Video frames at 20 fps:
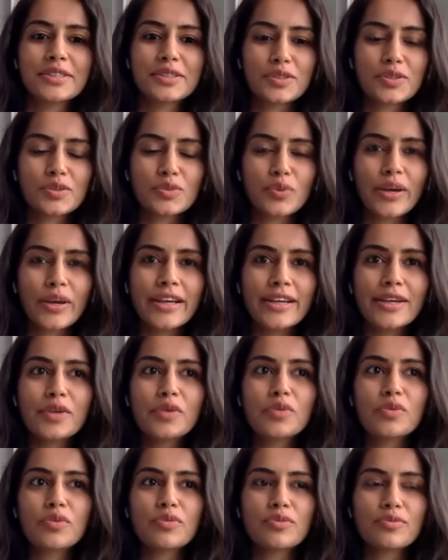at
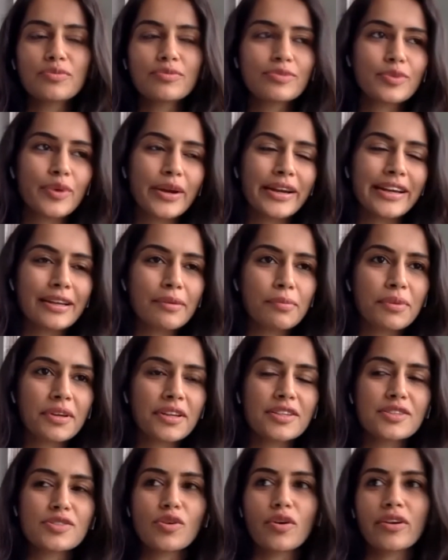least 20 to
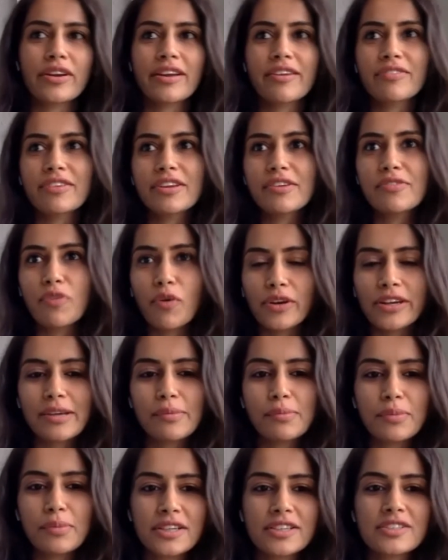20 minutes or
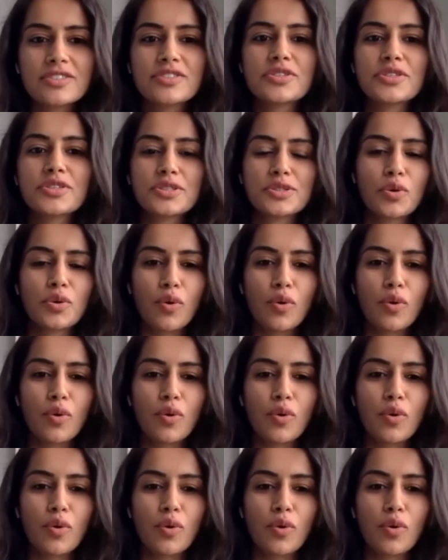every 40 minutes.